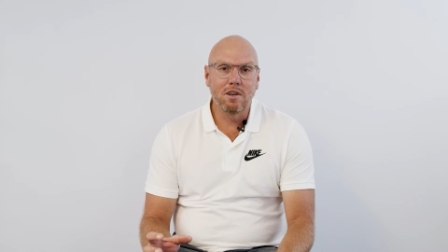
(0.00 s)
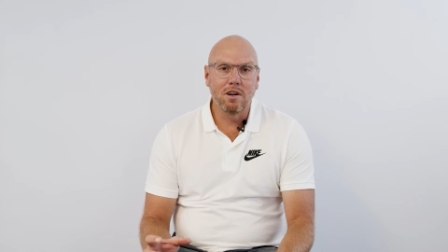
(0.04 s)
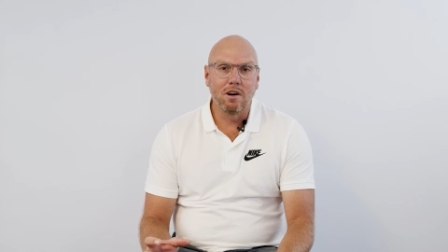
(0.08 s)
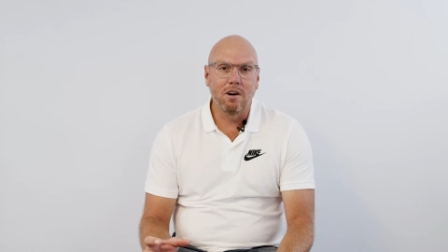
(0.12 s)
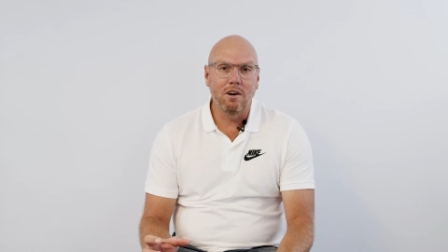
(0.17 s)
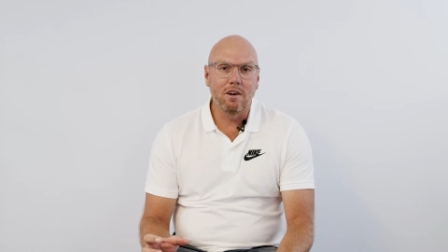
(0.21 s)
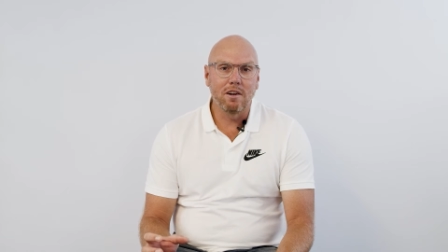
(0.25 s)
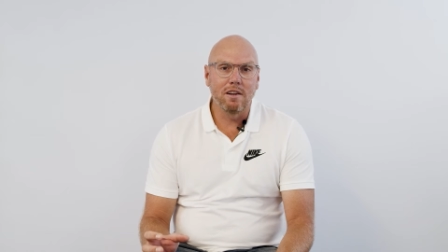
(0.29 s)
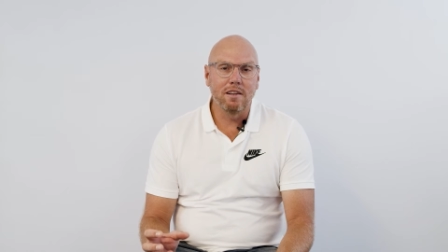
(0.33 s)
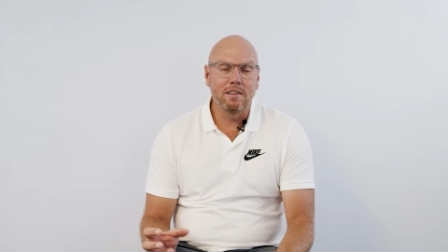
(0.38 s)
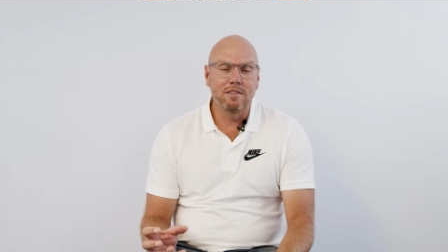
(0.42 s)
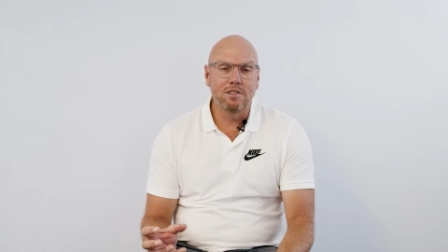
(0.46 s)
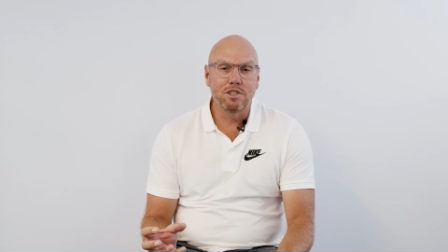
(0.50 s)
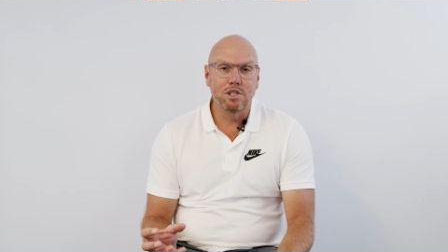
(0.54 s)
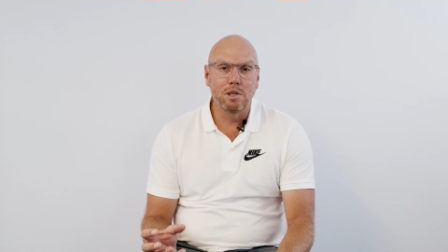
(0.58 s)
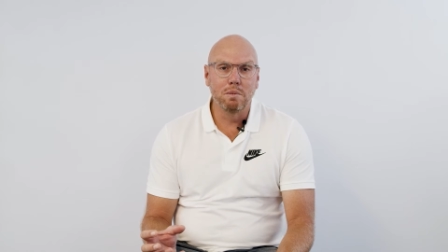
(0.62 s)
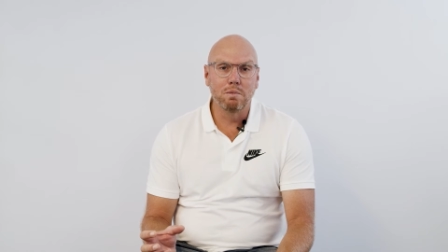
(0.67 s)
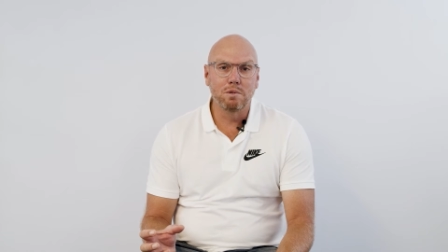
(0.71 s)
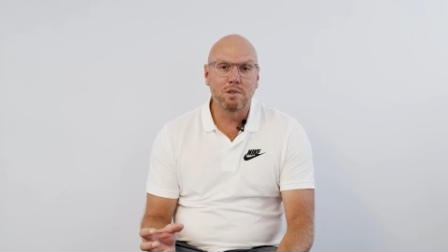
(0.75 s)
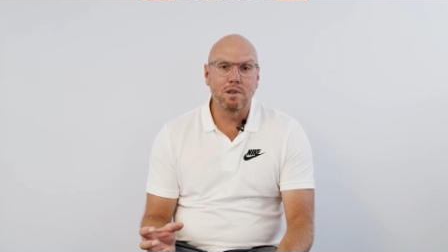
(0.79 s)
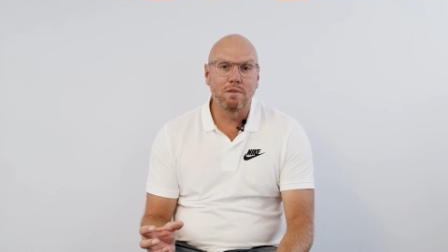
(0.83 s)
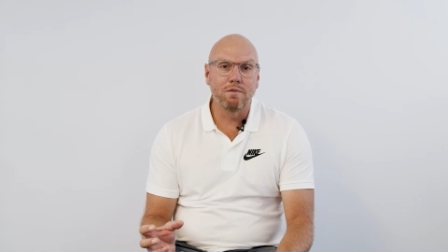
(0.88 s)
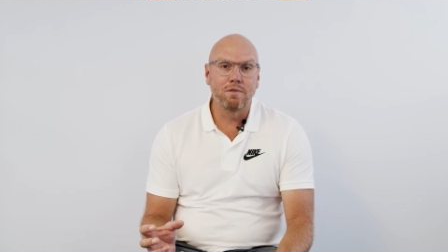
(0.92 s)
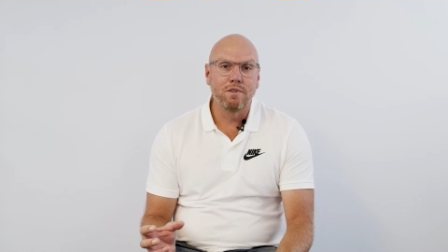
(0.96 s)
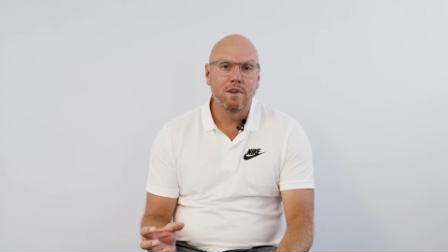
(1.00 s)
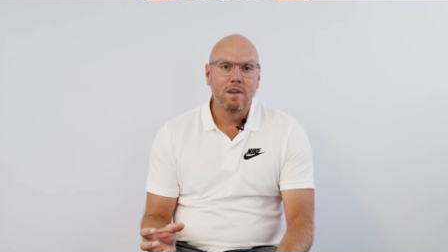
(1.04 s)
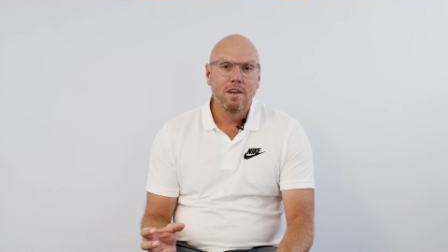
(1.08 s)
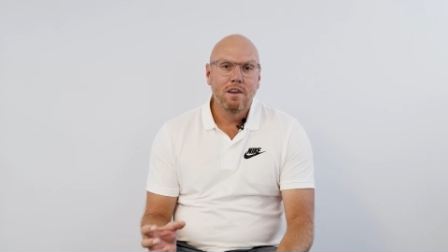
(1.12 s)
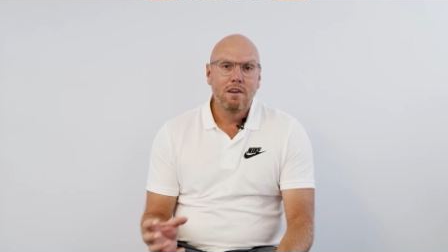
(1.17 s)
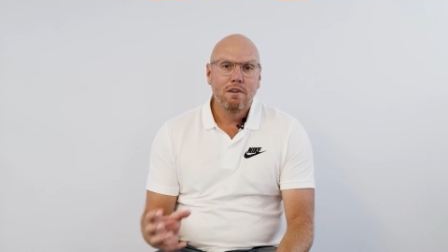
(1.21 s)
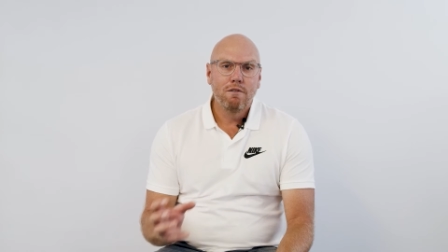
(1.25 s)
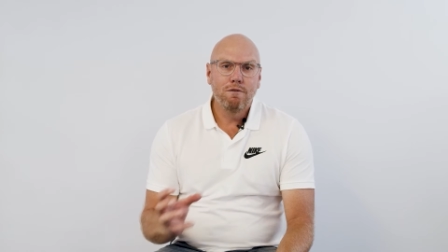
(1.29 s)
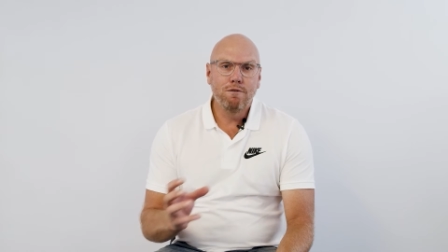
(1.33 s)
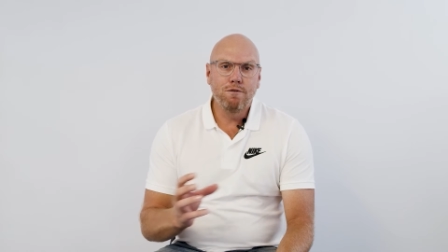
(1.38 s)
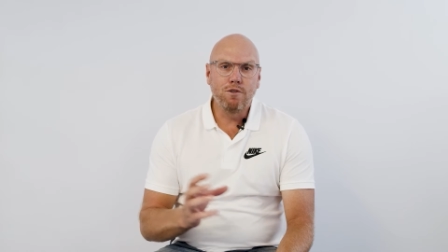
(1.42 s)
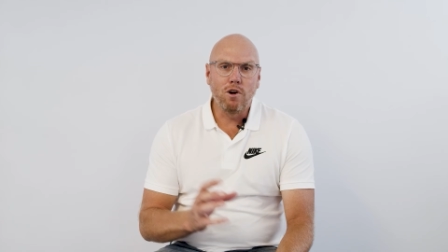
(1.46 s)
God in terms of
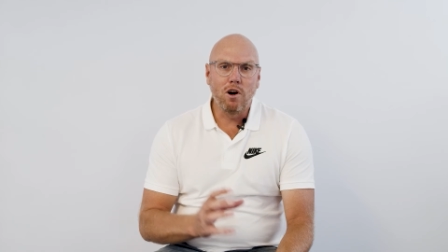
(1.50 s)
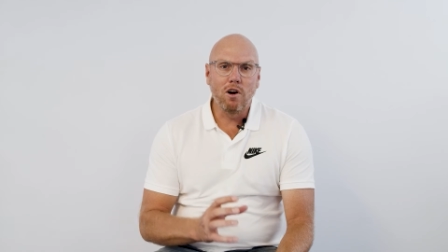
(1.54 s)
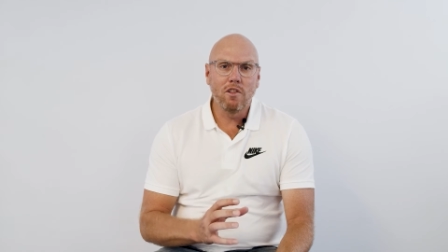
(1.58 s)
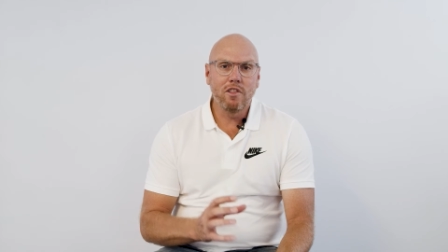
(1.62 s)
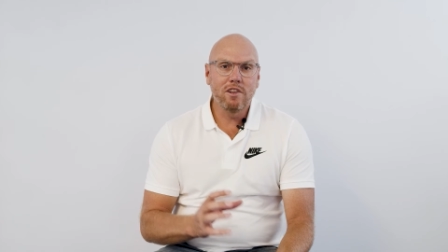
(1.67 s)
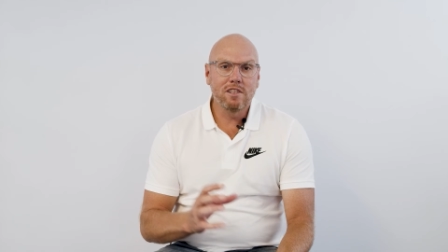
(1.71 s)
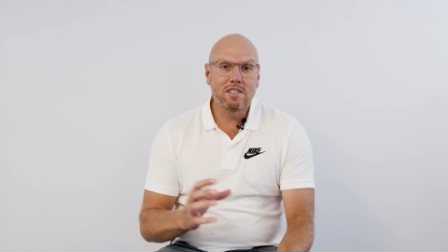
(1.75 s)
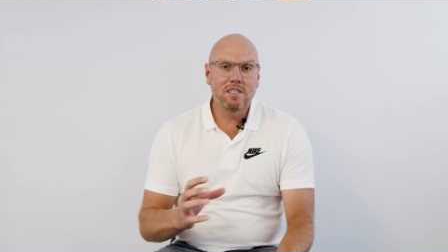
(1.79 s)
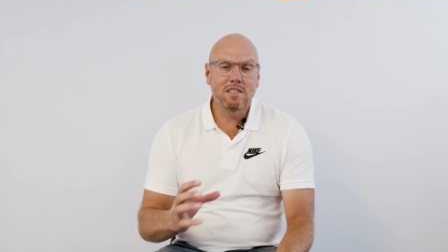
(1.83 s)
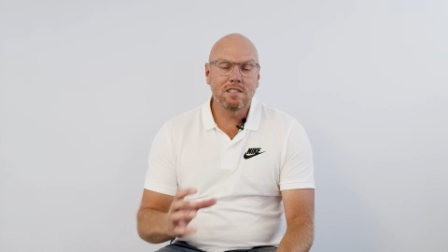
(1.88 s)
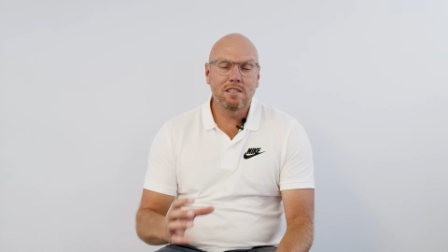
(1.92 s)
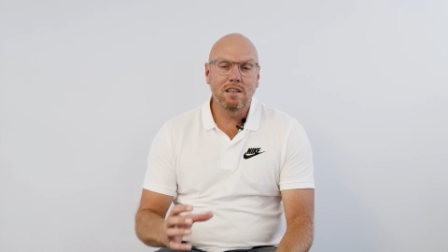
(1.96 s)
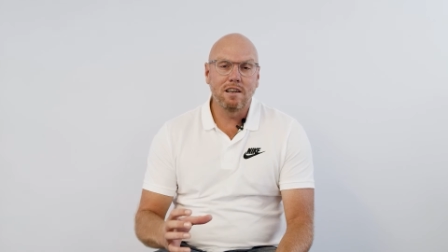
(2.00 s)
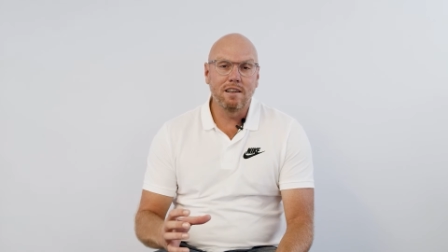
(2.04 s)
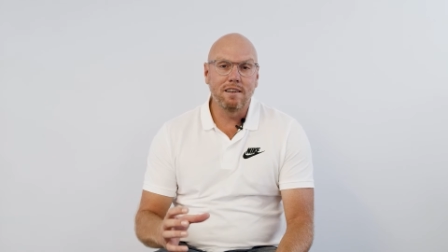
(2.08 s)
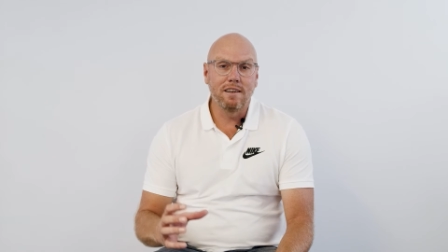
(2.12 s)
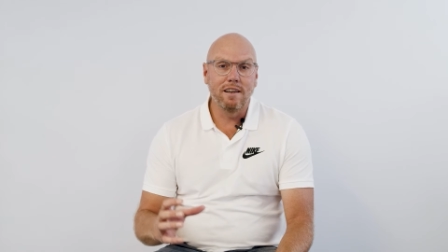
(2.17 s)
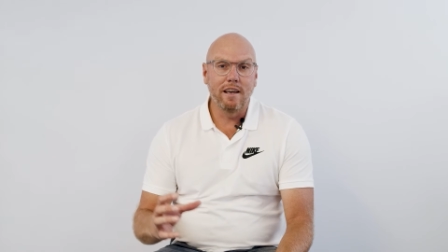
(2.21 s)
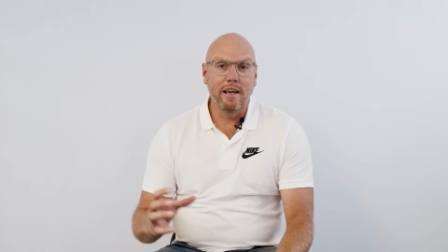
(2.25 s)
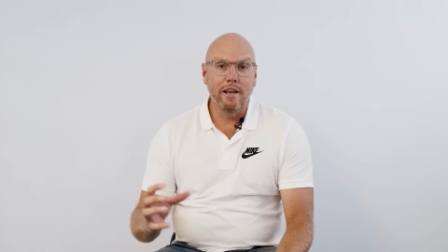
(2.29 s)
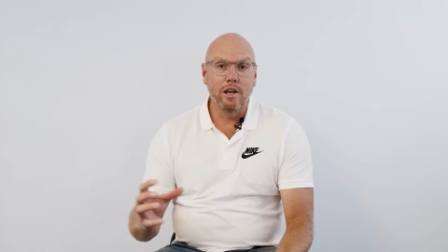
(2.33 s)
Father, Son,